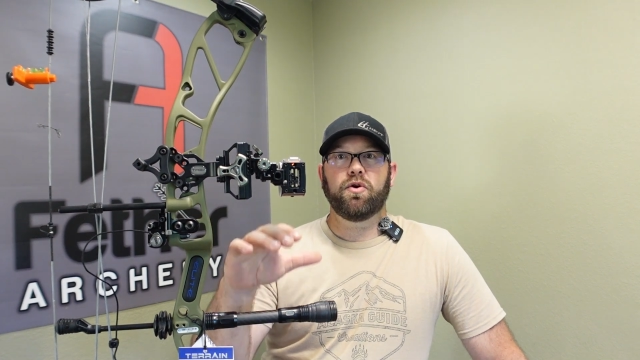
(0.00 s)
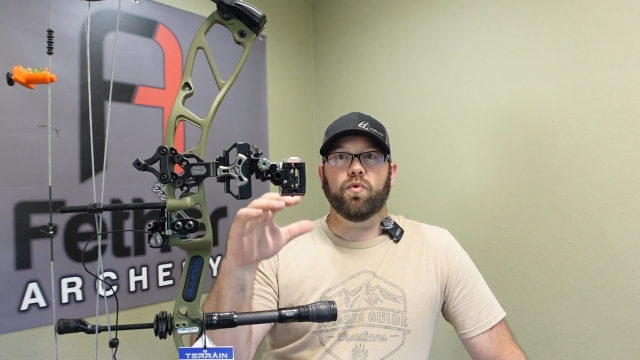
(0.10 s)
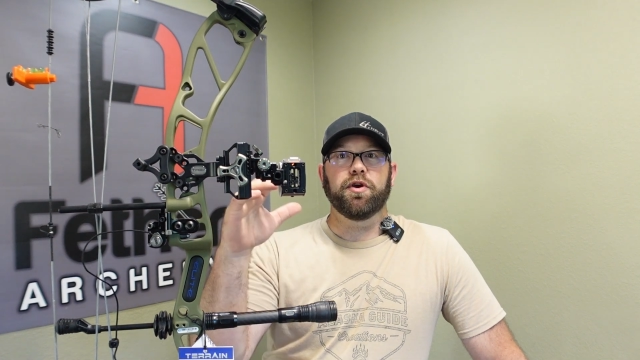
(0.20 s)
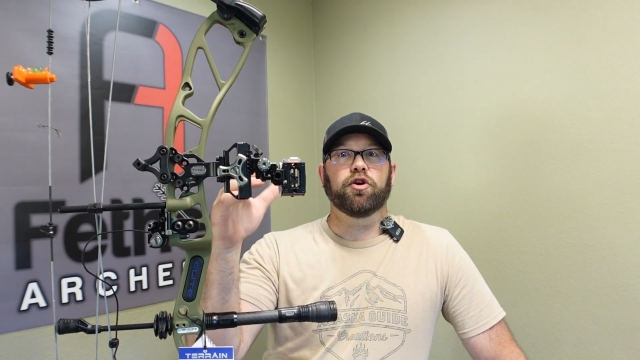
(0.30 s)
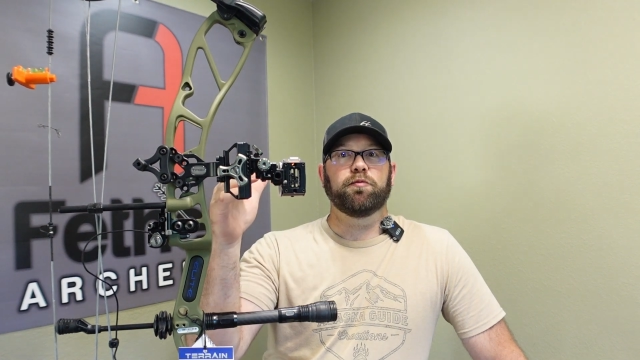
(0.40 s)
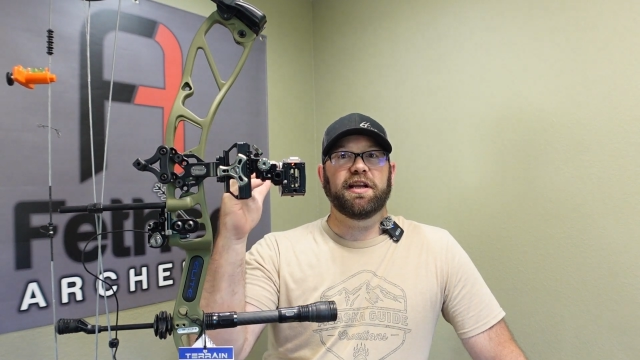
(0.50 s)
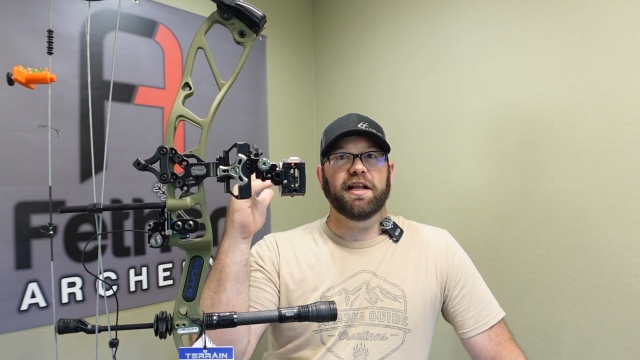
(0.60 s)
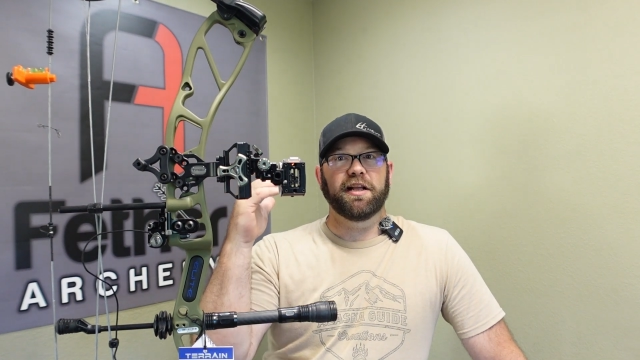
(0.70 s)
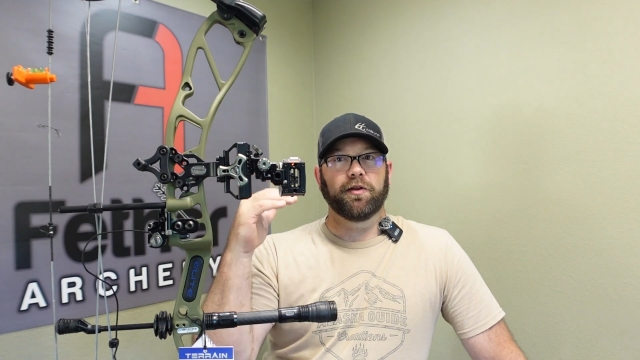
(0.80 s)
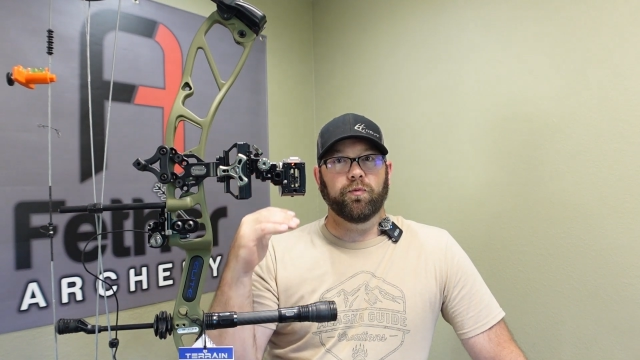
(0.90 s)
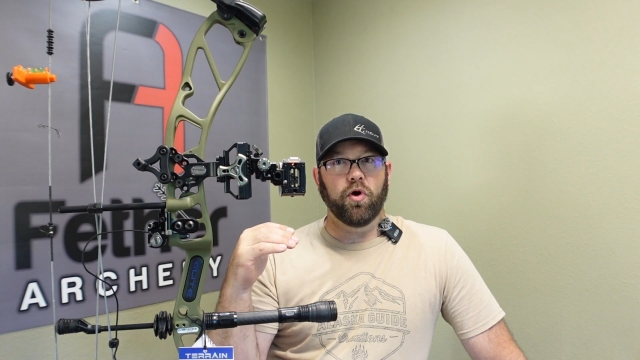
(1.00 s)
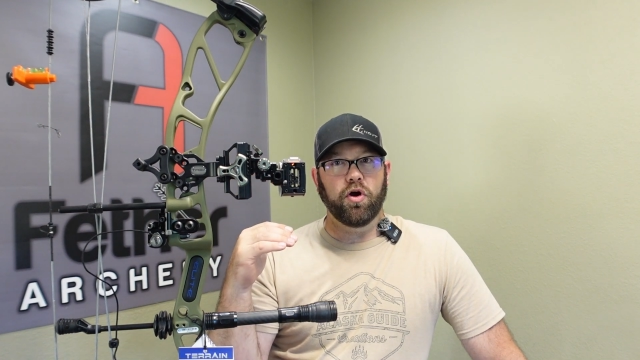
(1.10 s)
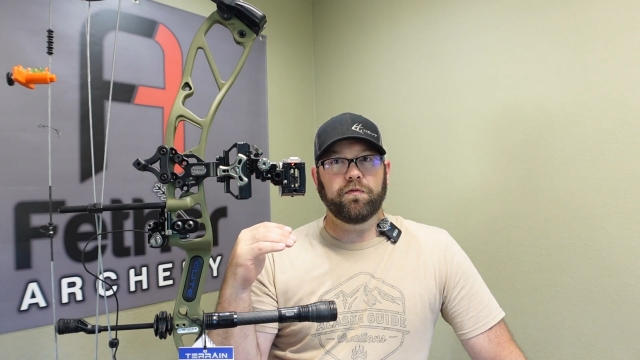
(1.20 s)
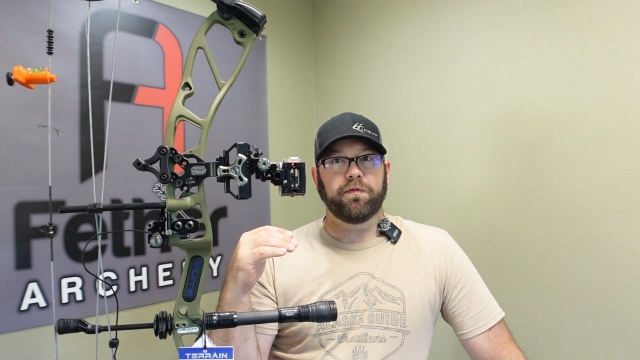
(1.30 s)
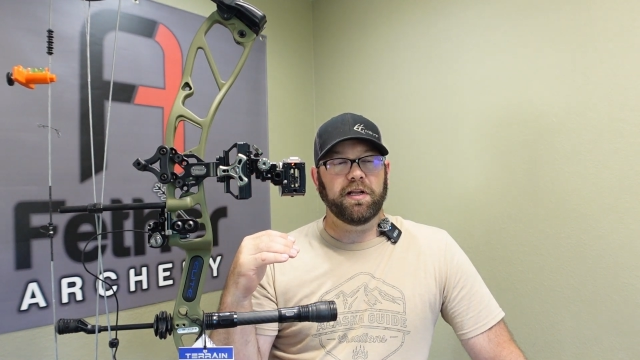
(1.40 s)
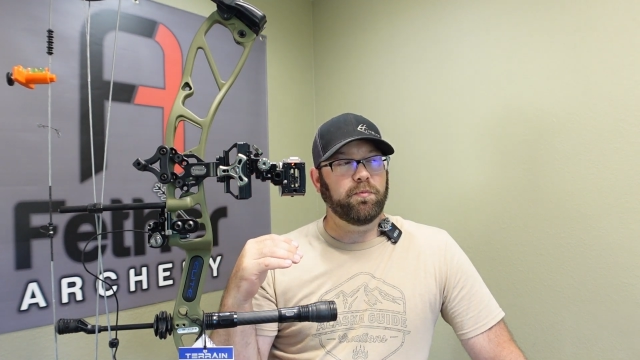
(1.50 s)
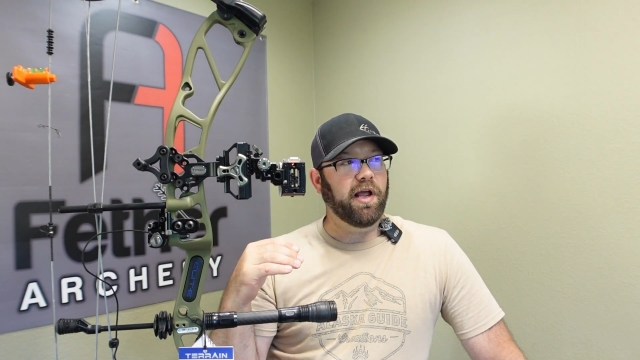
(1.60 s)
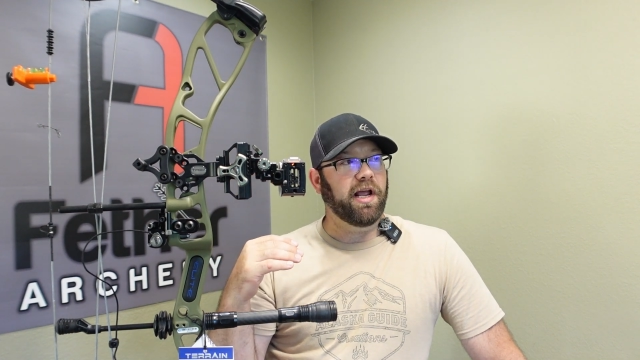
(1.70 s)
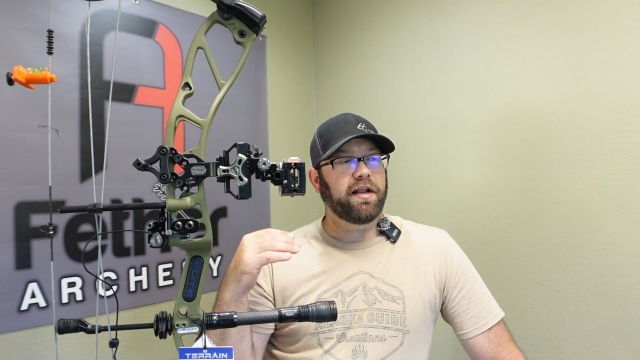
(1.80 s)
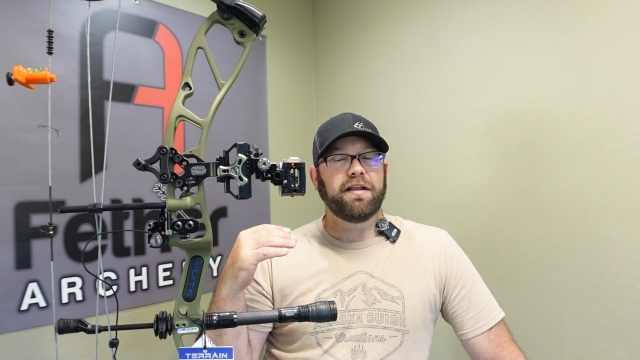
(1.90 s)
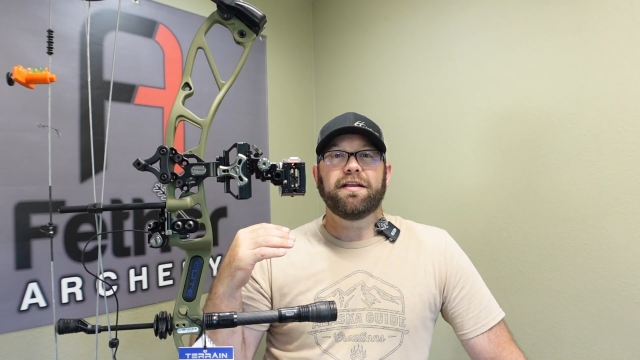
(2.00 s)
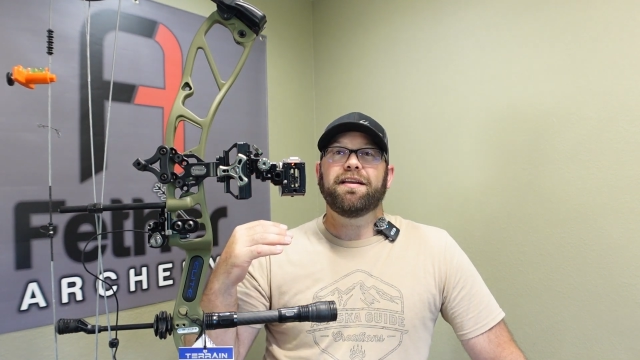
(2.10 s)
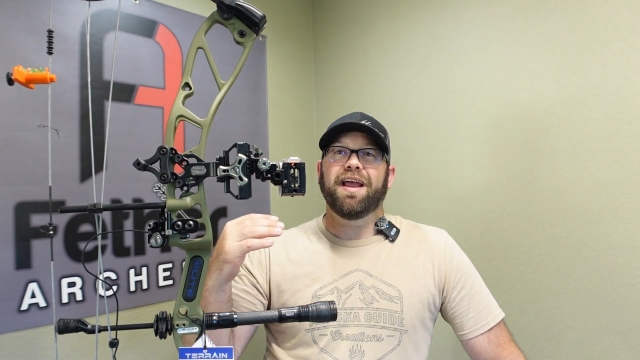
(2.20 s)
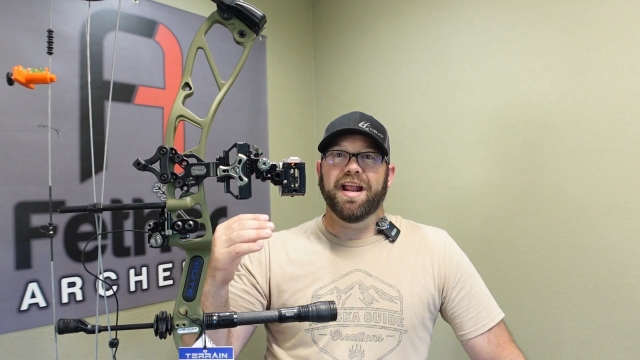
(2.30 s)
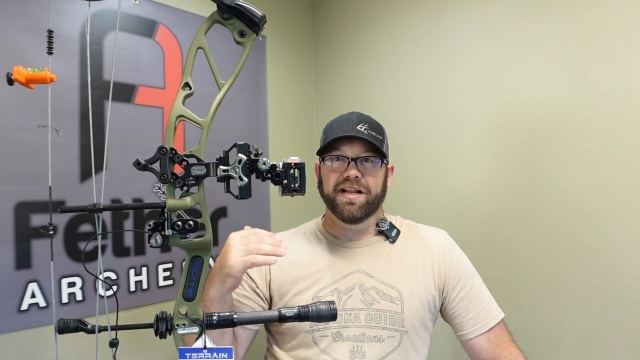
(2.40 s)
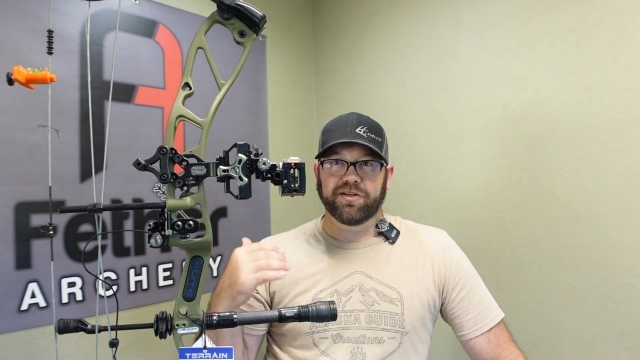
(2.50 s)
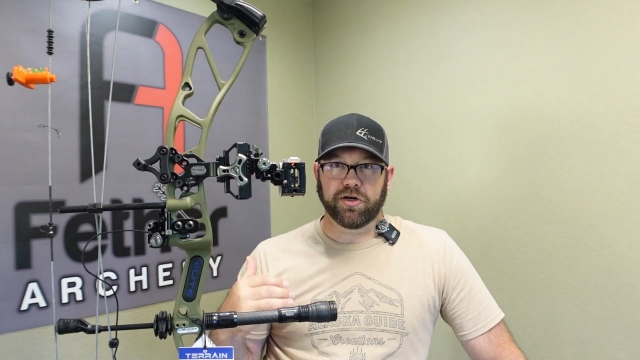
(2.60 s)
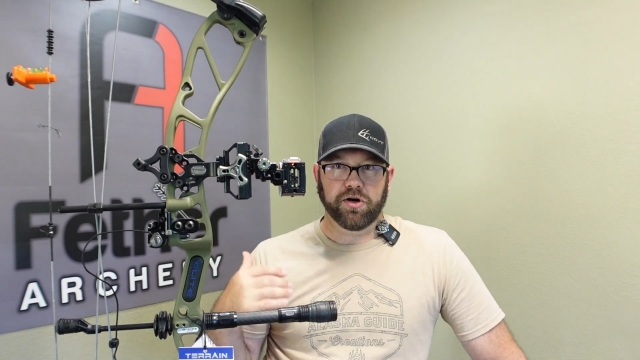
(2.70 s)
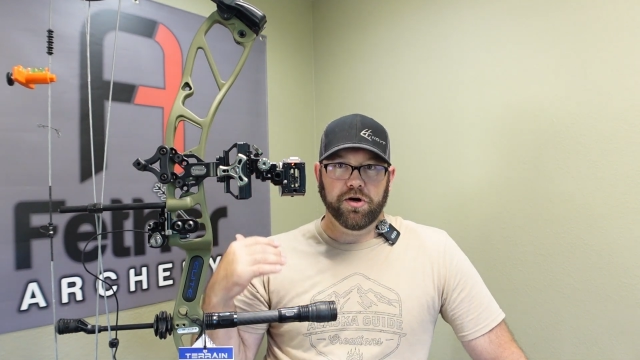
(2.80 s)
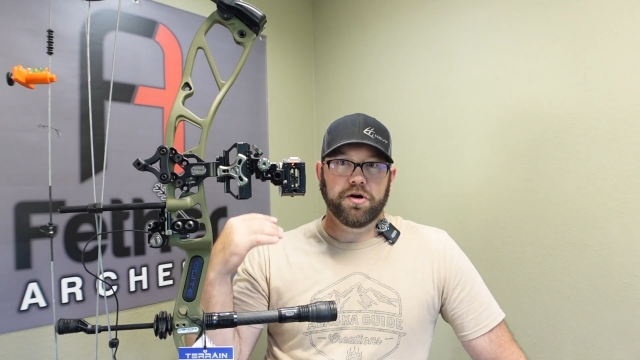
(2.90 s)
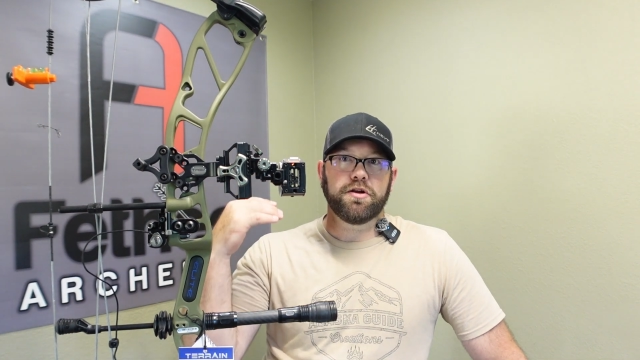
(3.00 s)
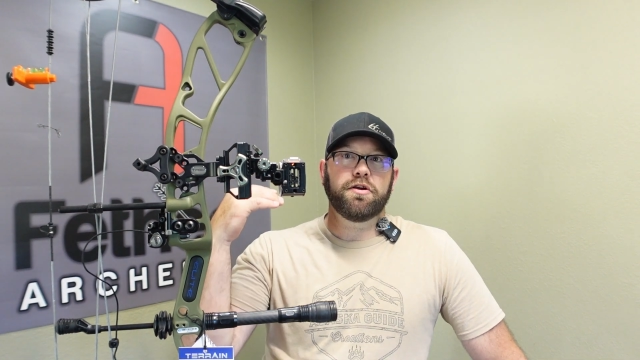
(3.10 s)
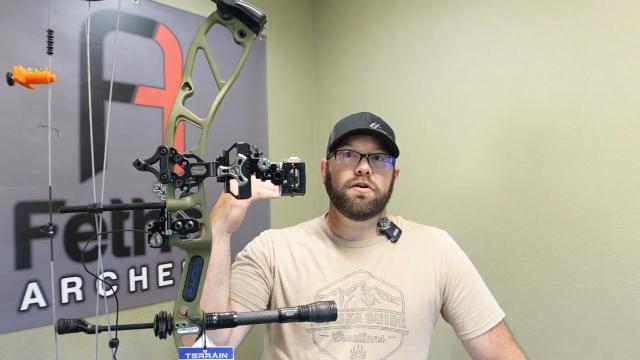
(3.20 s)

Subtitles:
we could be getting the wrong feedback and in turn